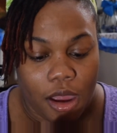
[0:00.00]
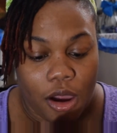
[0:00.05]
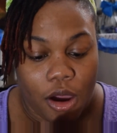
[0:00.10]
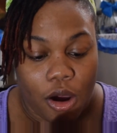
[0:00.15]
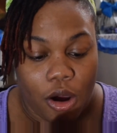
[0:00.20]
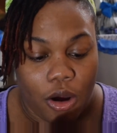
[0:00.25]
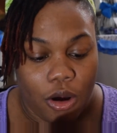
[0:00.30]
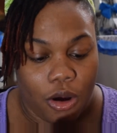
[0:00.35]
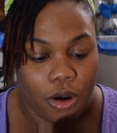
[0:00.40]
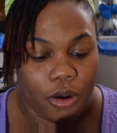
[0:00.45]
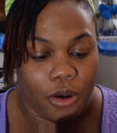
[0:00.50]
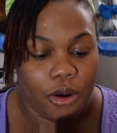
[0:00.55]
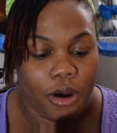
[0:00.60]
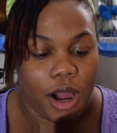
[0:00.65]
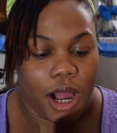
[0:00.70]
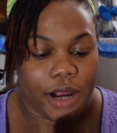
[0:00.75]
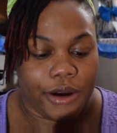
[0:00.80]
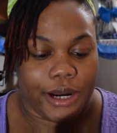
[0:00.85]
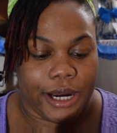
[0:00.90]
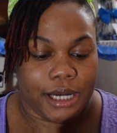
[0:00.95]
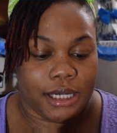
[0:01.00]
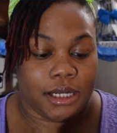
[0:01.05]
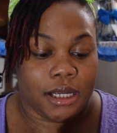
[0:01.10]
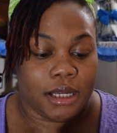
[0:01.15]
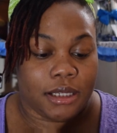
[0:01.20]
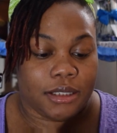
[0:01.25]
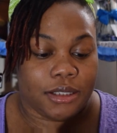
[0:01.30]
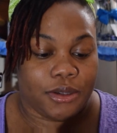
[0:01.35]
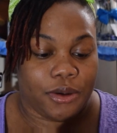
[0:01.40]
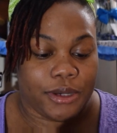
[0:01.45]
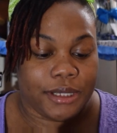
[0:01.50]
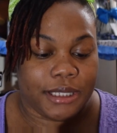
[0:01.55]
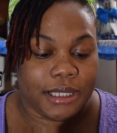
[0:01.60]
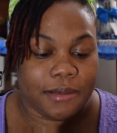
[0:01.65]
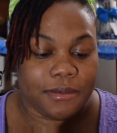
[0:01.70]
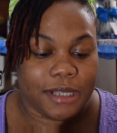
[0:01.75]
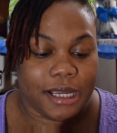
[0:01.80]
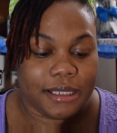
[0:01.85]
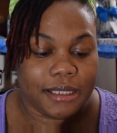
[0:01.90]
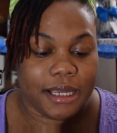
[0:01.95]
Oh, all right, so it
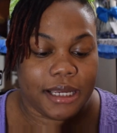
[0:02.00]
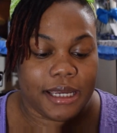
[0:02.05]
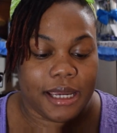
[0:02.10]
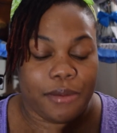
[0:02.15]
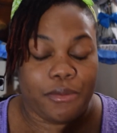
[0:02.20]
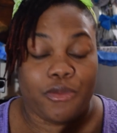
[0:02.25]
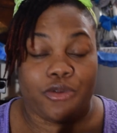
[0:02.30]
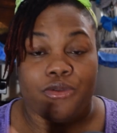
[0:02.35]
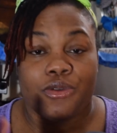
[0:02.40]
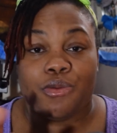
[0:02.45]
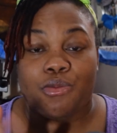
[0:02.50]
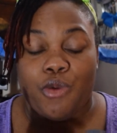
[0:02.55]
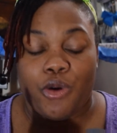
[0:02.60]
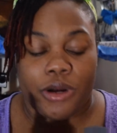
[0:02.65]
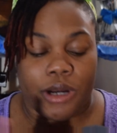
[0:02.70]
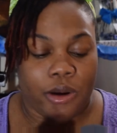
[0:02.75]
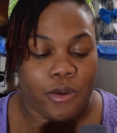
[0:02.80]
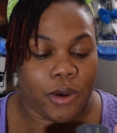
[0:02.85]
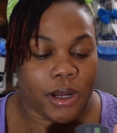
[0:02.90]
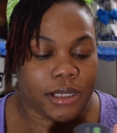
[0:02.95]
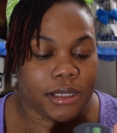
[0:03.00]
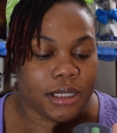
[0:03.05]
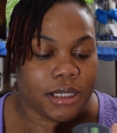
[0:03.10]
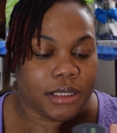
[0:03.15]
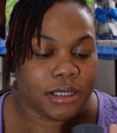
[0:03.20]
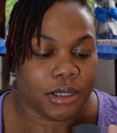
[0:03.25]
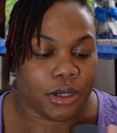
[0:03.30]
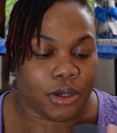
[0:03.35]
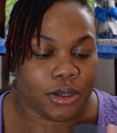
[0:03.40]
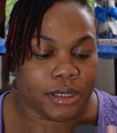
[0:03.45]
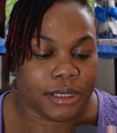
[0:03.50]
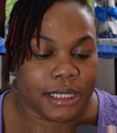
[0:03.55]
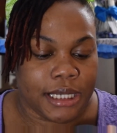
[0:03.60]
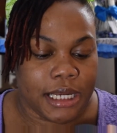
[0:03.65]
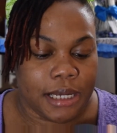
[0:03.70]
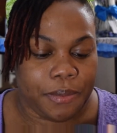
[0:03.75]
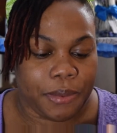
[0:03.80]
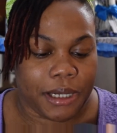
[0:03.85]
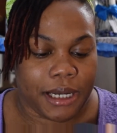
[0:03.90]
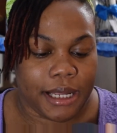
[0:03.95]
seems like I can do more than one thing. So
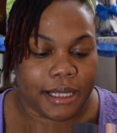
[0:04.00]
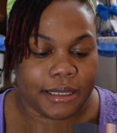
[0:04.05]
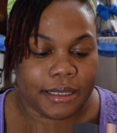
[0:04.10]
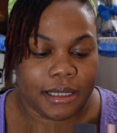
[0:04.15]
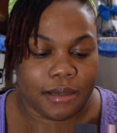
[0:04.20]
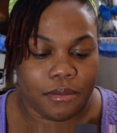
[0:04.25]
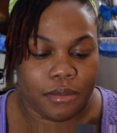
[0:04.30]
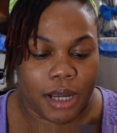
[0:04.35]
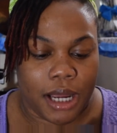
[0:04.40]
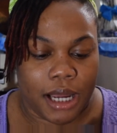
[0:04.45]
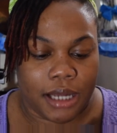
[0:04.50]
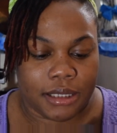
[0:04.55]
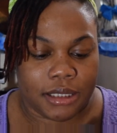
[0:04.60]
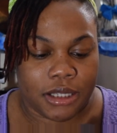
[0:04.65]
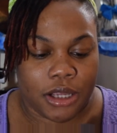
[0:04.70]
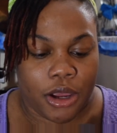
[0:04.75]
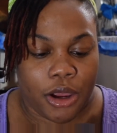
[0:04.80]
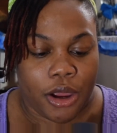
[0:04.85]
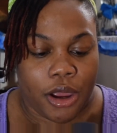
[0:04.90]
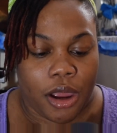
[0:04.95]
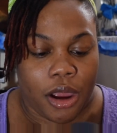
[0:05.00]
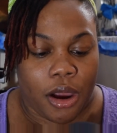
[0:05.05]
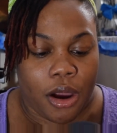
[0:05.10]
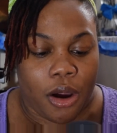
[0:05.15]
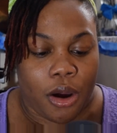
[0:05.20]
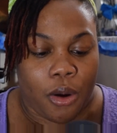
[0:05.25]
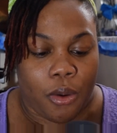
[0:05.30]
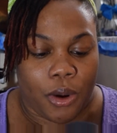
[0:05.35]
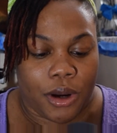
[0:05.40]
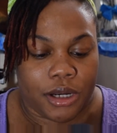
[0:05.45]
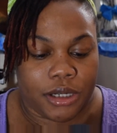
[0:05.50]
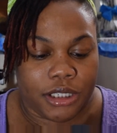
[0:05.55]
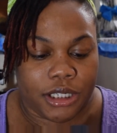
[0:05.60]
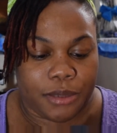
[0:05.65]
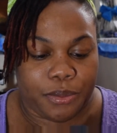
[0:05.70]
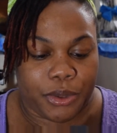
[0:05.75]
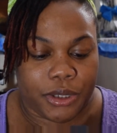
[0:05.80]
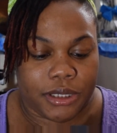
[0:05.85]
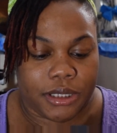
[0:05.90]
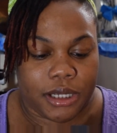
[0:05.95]
deep cleansing mask,
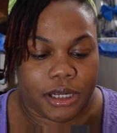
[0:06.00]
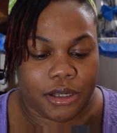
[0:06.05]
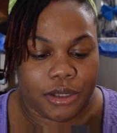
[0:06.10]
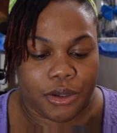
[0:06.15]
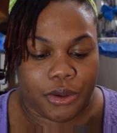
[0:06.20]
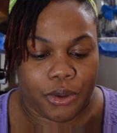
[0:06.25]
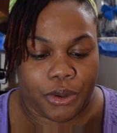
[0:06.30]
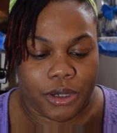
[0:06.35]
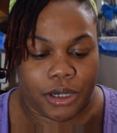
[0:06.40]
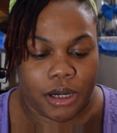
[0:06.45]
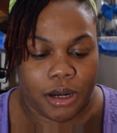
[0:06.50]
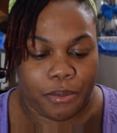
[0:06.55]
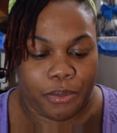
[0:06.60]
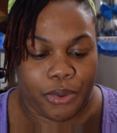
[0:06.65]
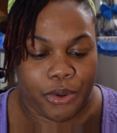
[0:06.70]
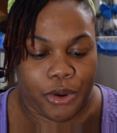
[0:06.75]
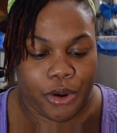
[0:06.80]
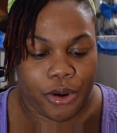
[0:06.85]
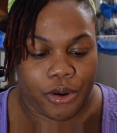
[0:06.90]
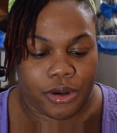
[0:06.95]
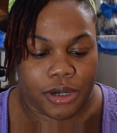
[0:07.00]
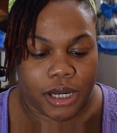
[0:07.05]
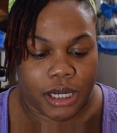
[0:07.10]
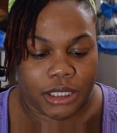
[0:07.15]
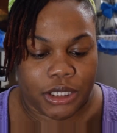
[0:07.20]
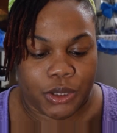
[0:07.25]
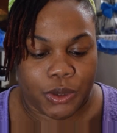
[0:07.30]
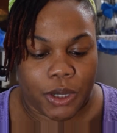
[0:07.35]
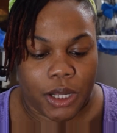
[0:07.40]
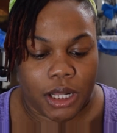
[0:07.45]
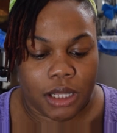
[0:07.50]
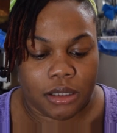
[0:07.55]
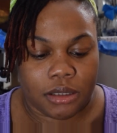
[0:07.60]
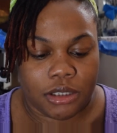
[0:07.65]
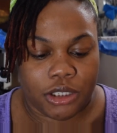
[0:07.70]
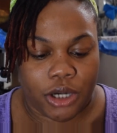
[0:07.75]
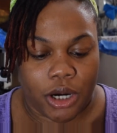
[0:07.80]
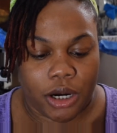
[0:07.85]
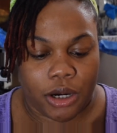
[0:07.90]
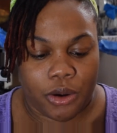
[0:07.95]
100% pure natural
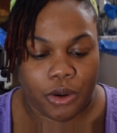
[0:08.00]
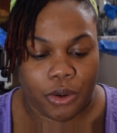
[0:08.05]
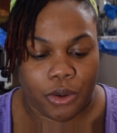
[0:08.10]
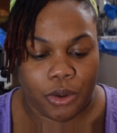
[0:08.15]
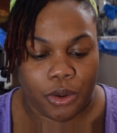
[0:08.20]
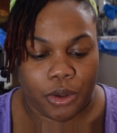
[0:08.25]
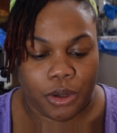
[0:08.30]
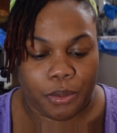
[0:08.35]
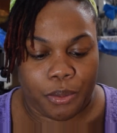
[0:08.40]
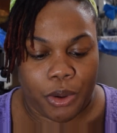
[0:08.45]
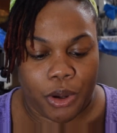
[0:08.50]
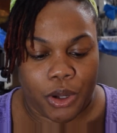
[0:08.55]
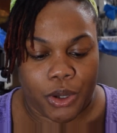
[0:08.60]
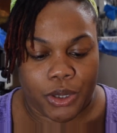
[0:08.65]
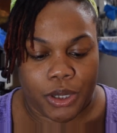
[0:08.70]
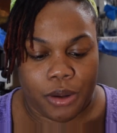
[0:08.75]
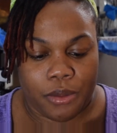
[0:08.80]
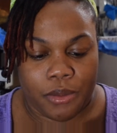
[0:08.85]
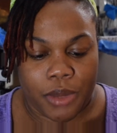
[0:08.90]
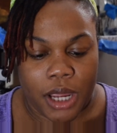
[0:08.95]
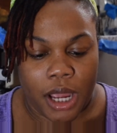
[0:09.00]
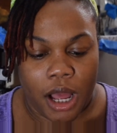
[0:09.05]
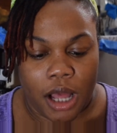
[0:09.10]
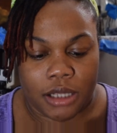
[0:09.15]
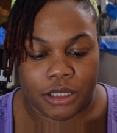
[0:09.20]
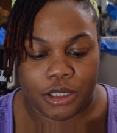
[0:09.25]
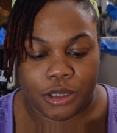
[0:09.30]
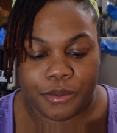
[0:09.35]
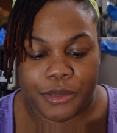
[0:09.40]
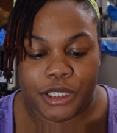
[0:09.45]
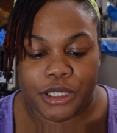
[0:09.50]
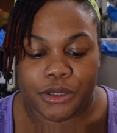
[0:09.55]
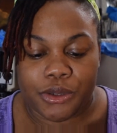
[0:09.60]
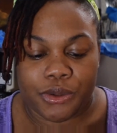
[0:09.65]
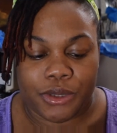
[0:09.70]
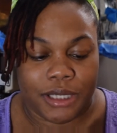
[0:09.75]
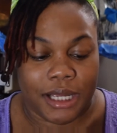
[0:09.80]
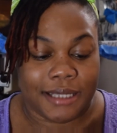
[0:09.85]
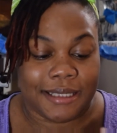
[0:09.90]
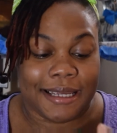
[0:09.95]
charcoal powder, may also be
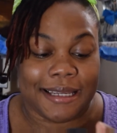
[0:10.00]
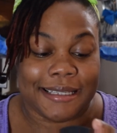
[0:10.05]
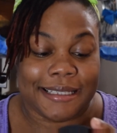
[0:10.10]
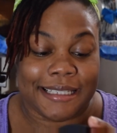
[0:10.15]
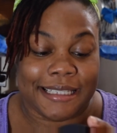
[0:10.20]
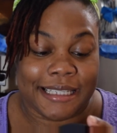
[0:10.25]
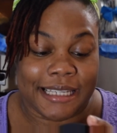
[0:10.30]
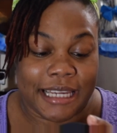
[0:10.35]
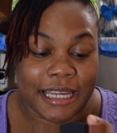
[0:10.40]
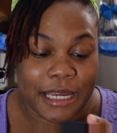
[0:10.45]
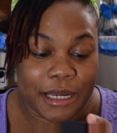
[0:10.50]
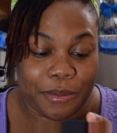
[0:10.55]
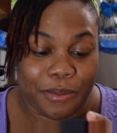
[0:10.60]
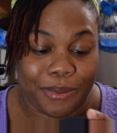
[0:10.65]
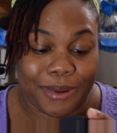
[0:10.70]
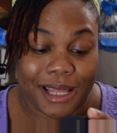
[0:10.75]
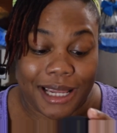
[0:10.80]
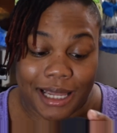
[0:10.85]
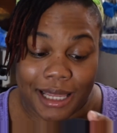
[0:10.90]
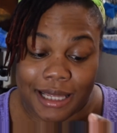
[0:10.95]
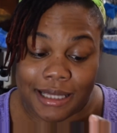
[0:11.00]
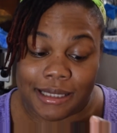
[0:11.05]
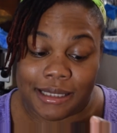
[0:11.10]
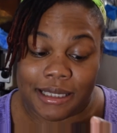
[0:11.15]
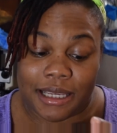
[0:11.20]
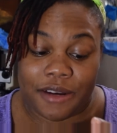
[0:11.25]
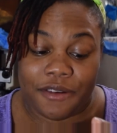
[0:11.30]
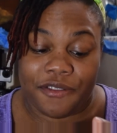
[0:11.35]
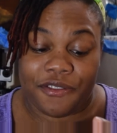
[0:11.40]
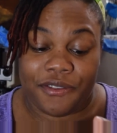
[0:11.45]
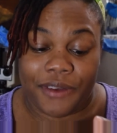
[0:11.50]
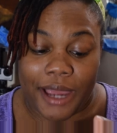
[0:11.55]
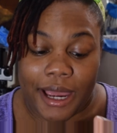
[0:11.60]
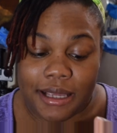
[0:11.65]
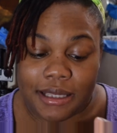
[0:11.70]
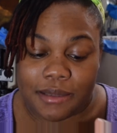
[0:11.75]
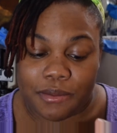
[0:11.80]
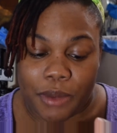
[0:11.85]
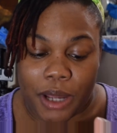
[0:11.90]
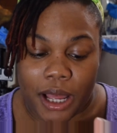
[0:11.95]
used as a deep cleansing
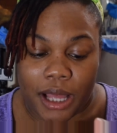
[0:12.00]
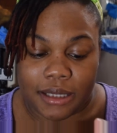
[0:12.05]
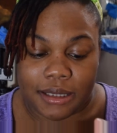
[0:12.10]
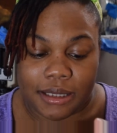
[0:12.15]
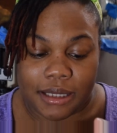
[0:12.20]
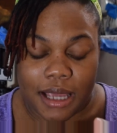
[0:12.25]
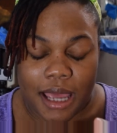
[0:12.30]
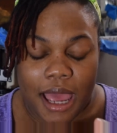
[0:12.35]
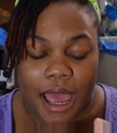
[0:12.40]
face mask.